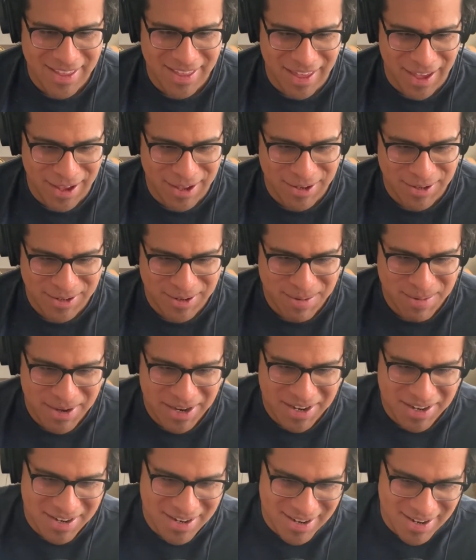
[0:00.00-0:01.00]
Thank you so
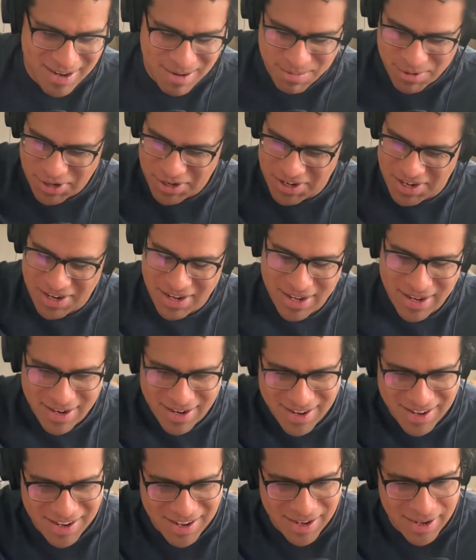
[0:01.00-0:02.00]
much. I appreciate it.
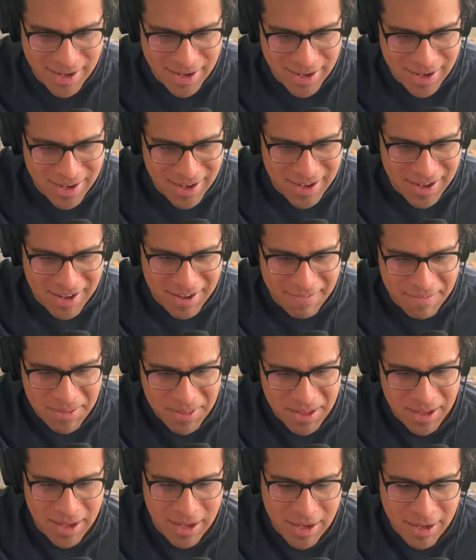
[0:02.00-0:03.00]

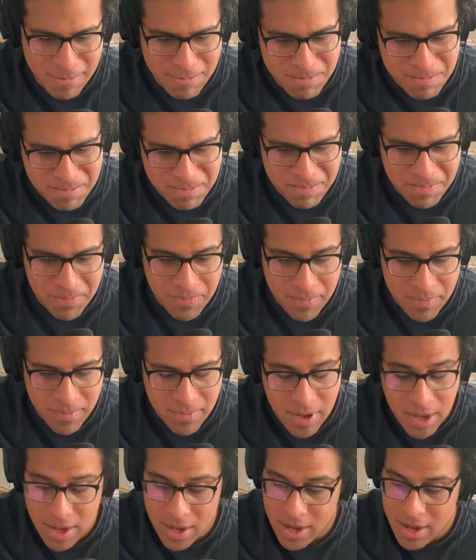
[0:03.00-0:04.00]
Um,
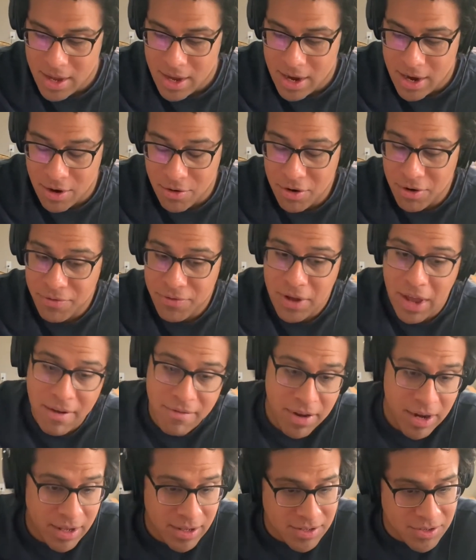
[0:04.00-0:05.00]
I don't know if you
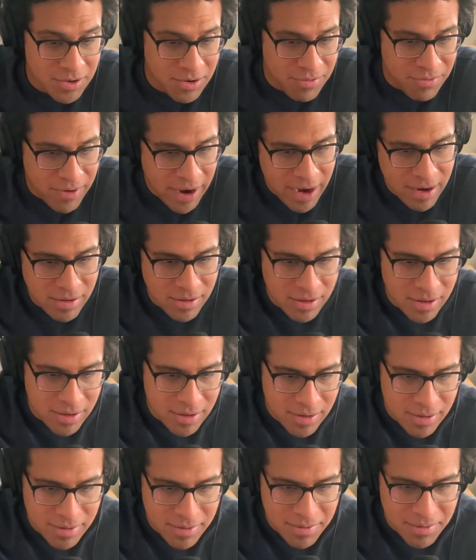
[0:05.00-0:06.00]
have any sort of
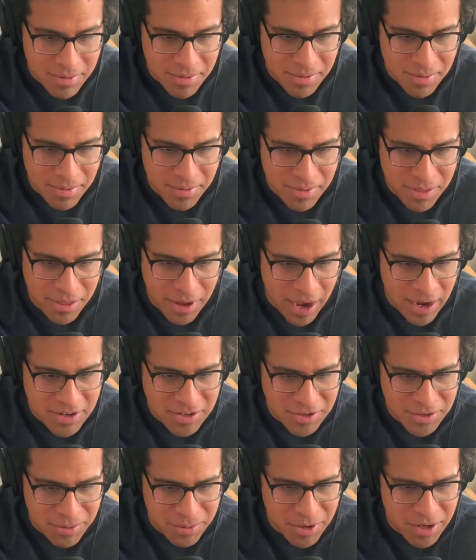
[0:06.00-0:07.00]
final
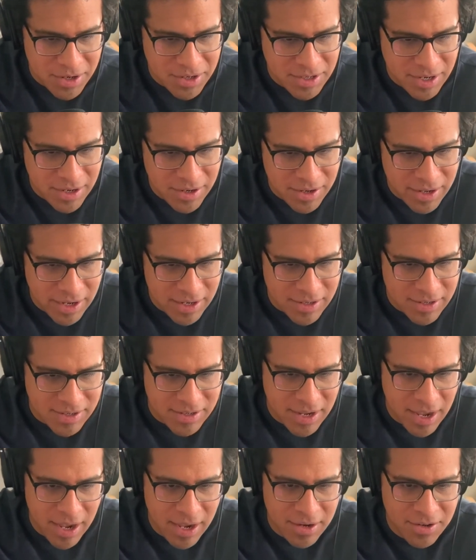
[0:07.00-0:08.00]
thoughts or words that you'd like to
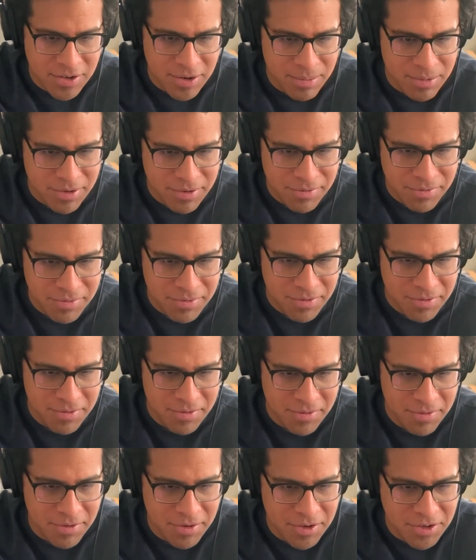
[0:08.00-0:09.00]
say in terms of
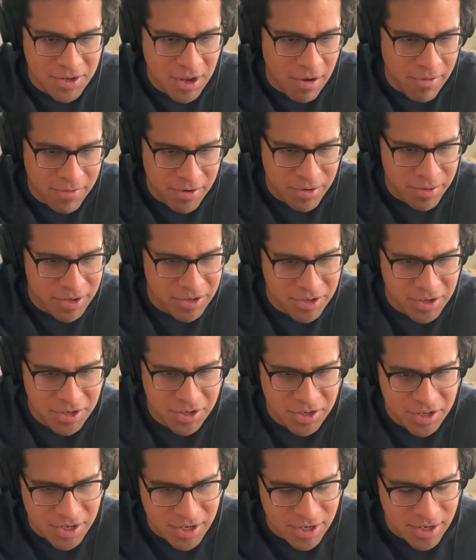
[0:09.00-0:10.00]
yourself or your
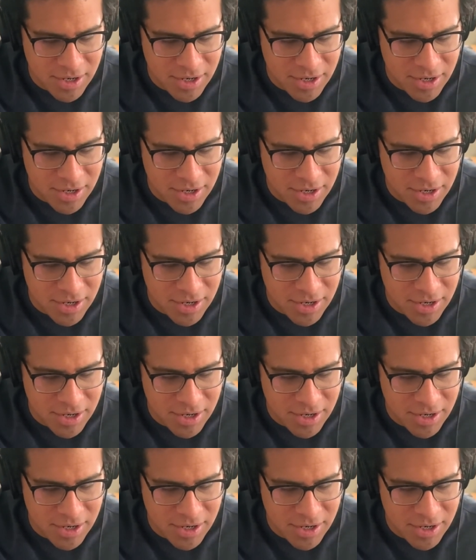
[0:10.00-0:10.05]
research.